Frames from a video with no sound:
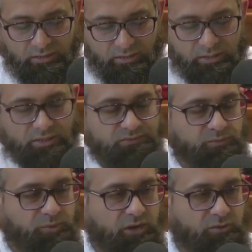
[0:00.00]
Allah gives
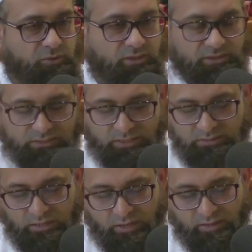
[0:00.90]
a parable and He
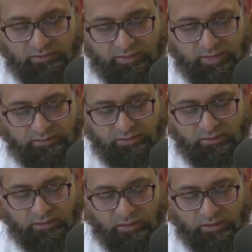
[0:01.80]
says that
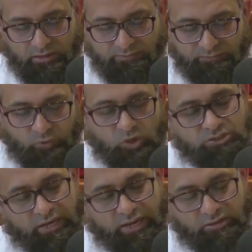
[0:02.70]
uh,
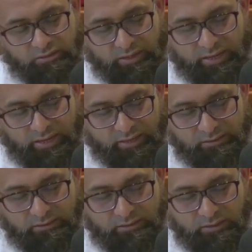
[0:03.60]
fertile
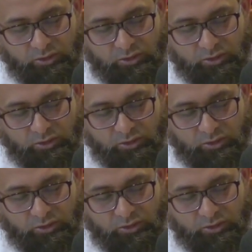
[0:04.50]
land